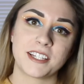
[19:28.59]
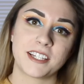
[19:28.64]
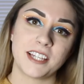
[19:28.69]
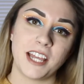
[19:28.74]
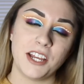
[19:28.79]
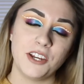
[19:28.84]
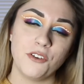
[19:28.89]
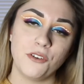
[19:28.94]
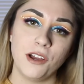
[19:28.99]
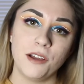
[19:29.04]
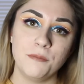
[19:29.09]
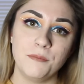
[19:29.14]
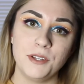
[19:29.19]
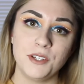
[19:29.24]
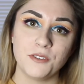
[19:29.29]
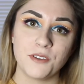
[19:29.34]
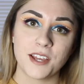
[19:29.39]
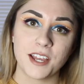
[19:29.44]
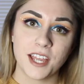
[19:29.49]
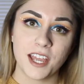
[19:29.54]
because I knew I'd be
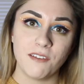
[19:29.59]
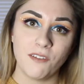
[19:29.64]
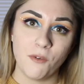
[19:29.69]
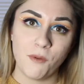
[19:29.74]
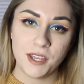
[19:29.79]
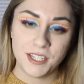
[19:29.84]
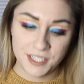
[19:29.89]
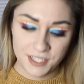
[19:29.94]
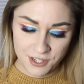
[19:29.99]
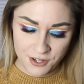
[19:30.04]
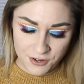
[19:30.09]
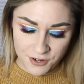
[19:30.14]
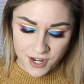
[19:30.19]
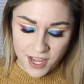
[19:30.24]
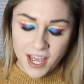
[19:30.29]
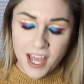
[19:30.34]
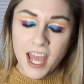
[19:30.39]
doing a giveaway soon,